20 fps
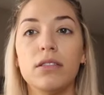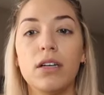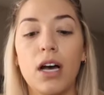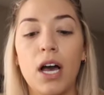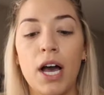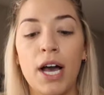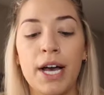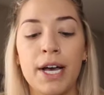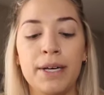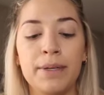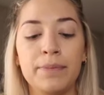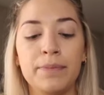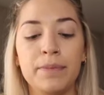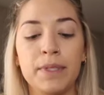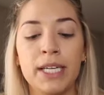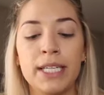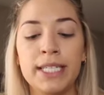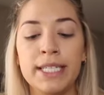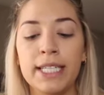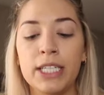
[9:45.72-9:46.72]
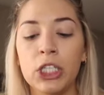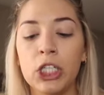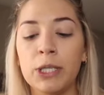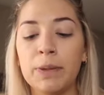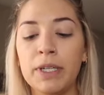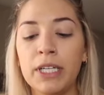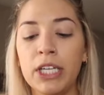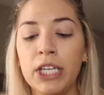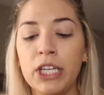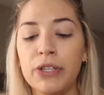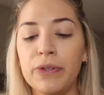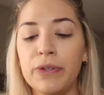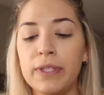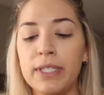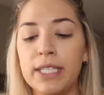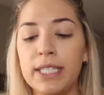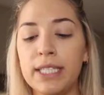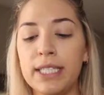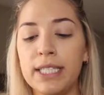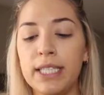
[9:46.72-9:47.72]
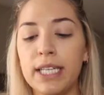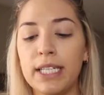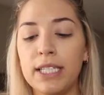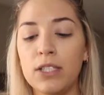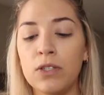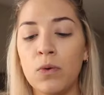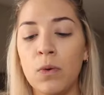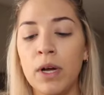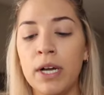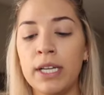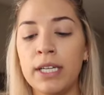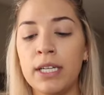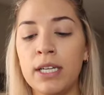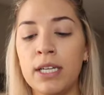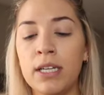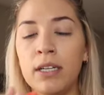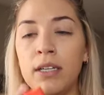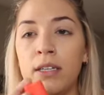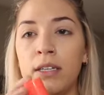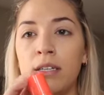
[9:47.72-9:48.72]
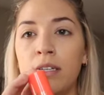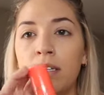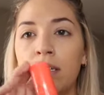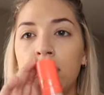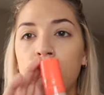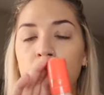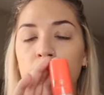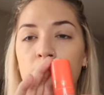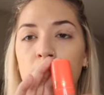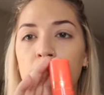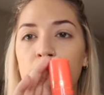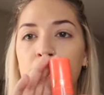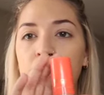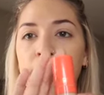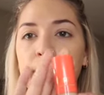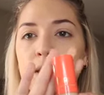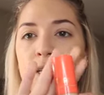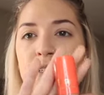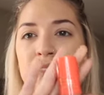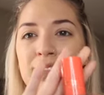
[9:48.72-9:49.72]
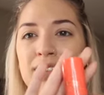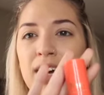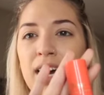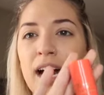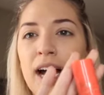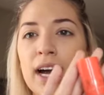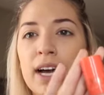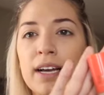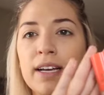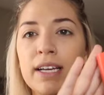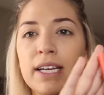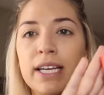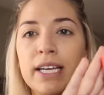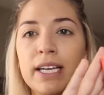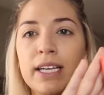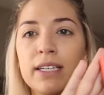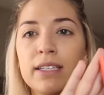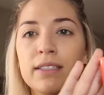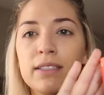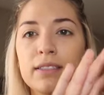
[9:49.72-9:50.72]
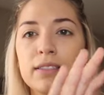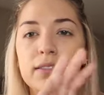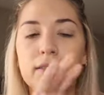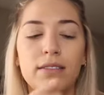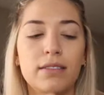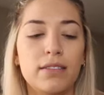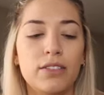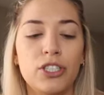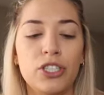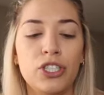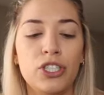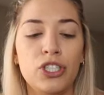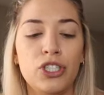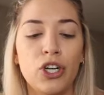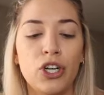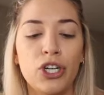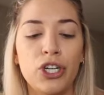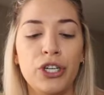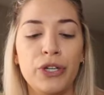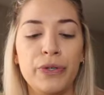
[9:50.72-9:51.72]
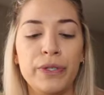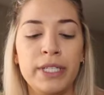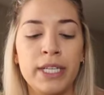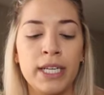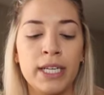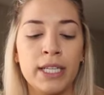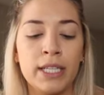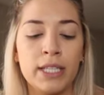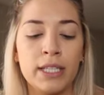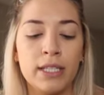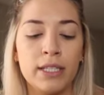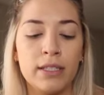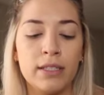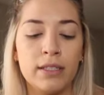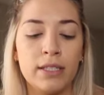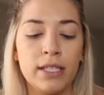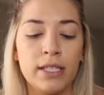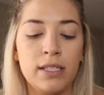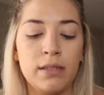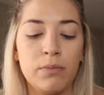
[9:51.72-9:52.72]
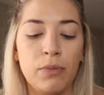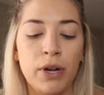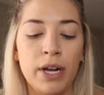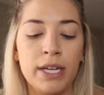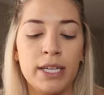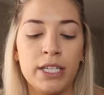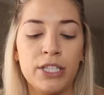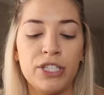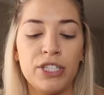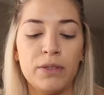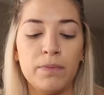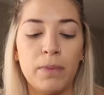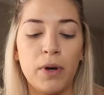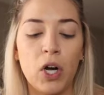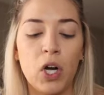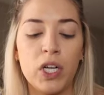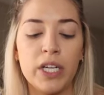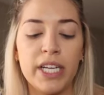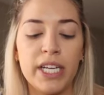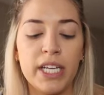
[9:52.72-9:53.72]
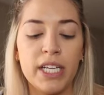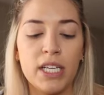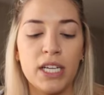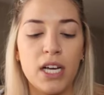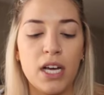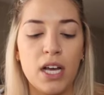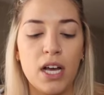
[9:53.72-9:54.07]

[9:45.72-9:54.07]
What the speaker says: concealer I'm gonna use is this one. I just started using this brand. I just bought it.